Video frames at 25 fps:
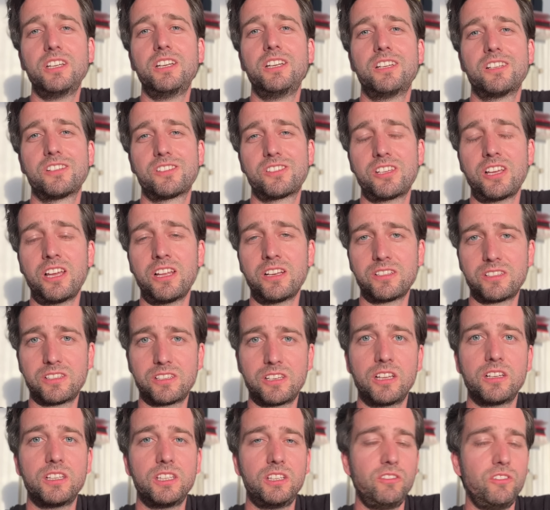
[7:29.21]
in a sense
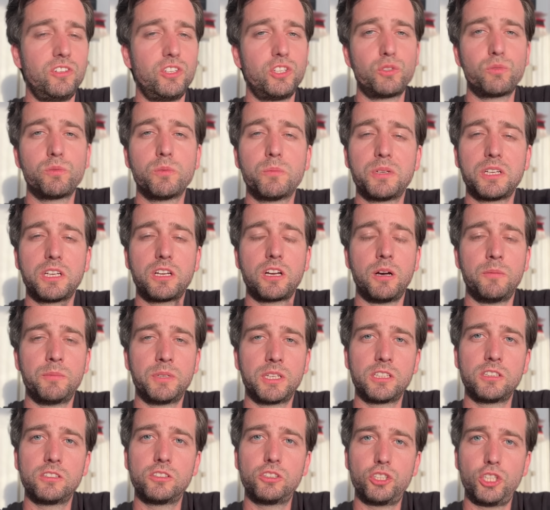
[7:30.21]
that EVs will be
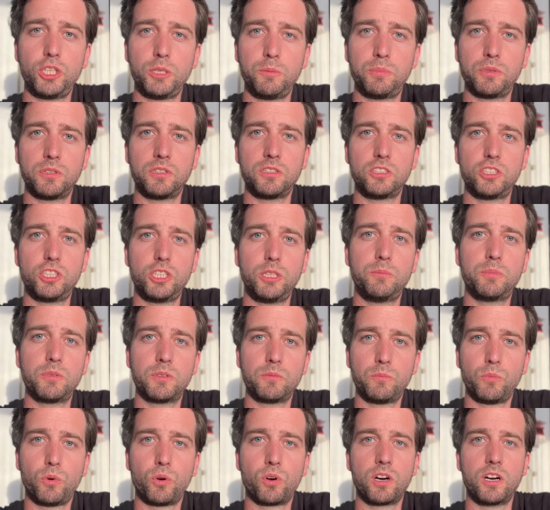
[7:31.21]
coming cheaper and cheaper,
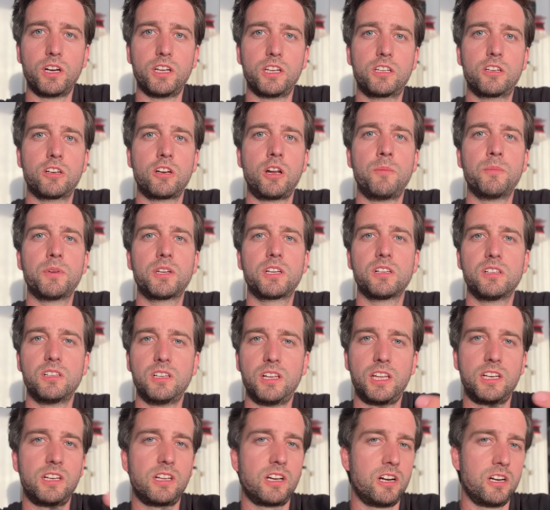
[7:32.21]
more economical,
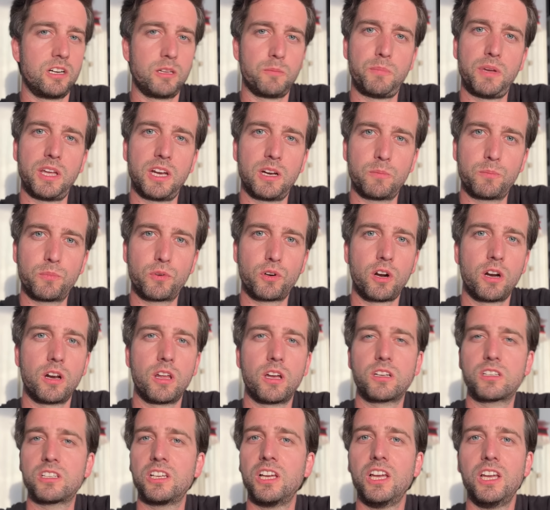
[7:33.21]
and are the better product